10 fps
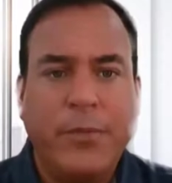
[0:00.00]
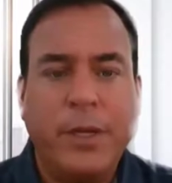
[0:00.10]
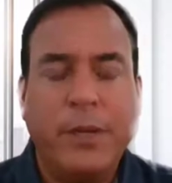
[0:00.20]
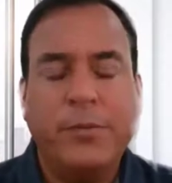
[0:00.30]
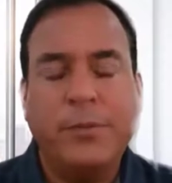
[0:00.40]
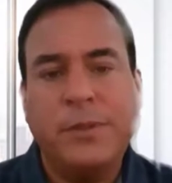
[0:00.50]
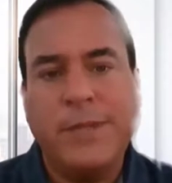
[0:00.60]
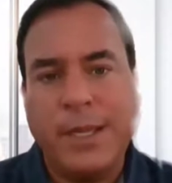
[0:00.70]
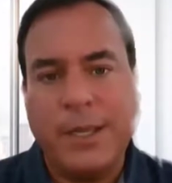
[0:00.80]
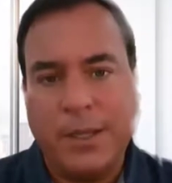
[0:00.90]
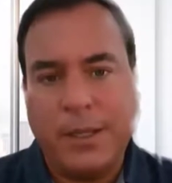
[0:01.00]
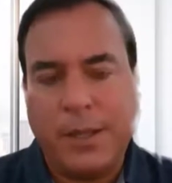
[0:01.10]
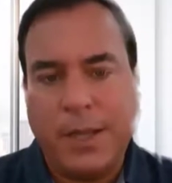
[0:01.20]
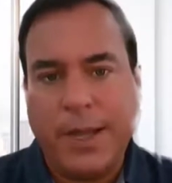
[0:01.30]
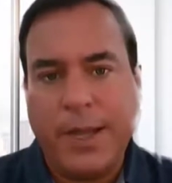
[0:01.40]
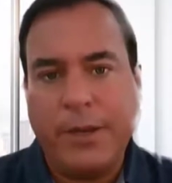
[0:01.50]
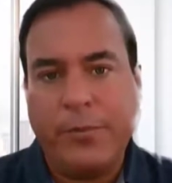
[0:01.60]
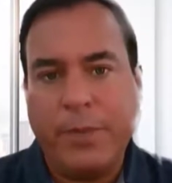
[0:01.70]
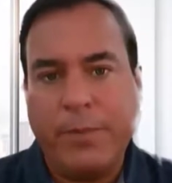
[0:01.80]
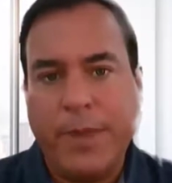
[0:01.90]
but then a second decline
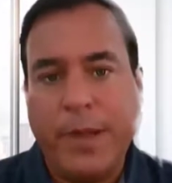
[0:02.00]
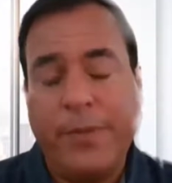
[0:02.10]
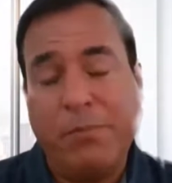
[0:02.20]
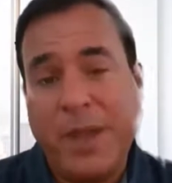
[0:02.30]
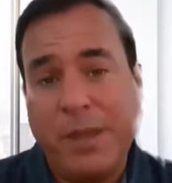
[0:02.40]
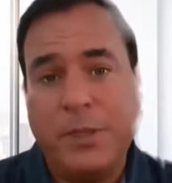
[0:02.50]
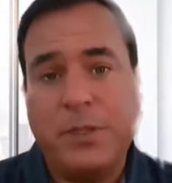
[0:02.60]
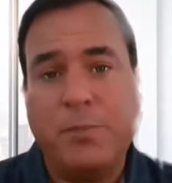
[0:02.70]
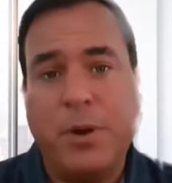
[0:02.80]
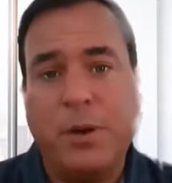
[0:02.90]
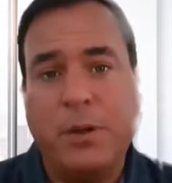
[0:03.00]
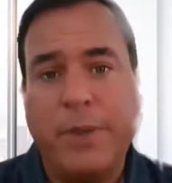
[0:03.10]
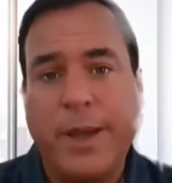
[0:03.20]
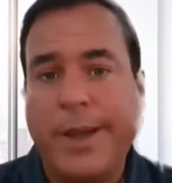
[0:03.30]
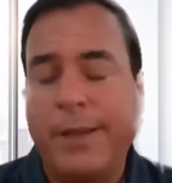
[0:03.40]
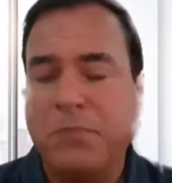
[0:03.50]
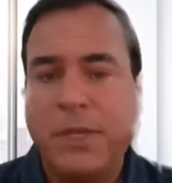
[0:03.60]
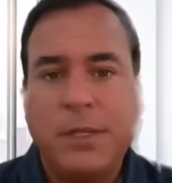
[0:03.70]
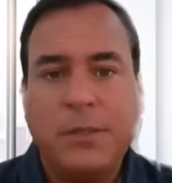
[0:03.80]
and rebound that might be sparked by,